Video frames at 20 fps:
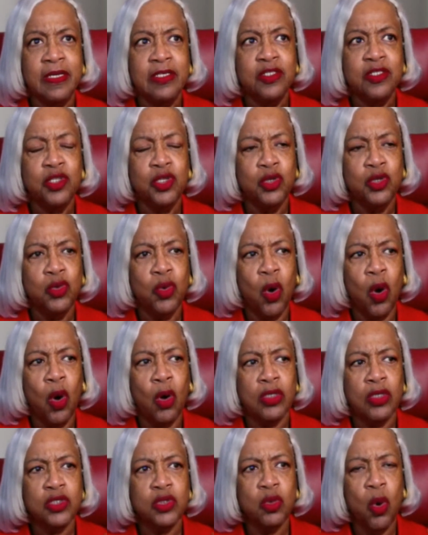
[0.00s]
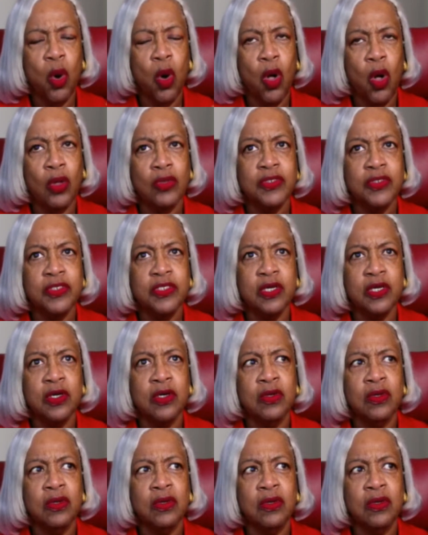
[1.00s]
to
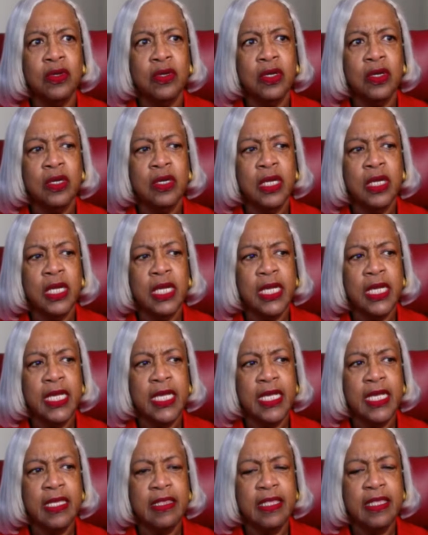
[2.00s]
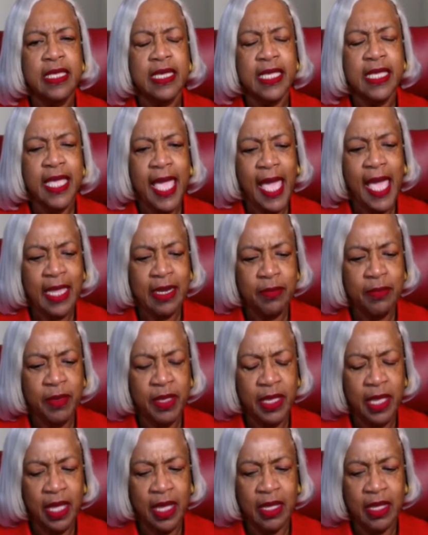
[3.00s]
also in the
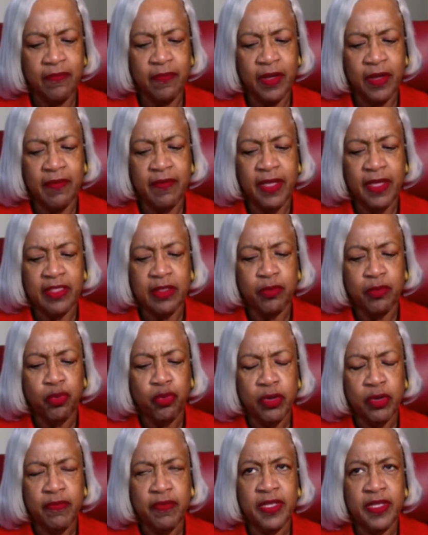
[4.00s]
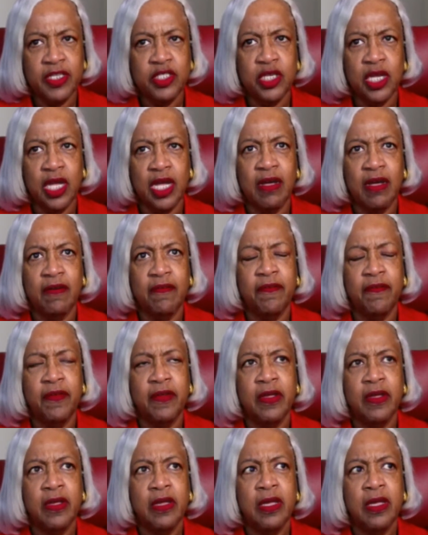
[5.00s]
academy, I've had the privilege of
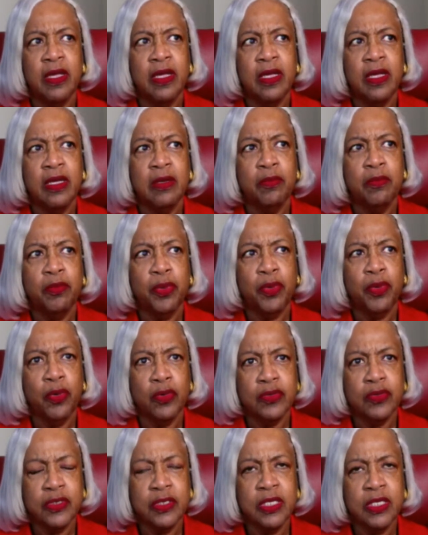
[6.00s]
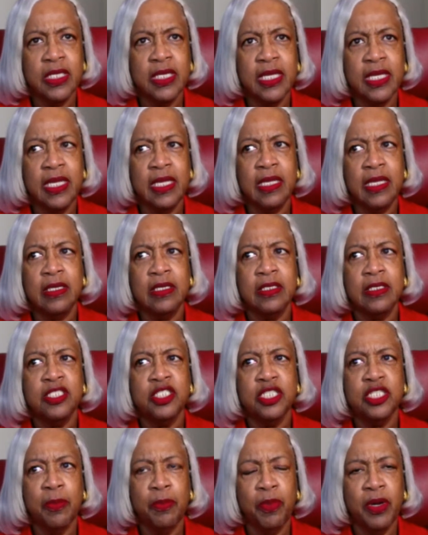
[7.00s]
personally
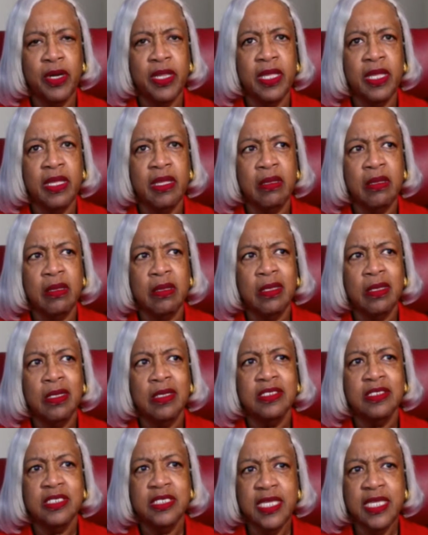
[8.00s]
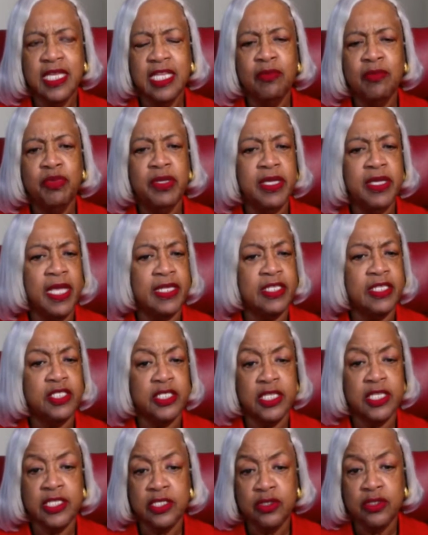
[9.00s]
shepherding 10
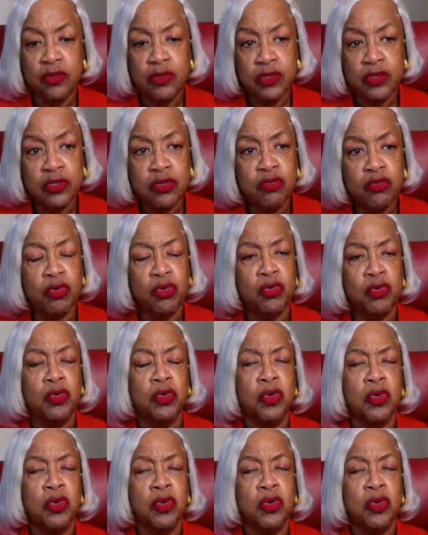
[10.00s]
PhD students through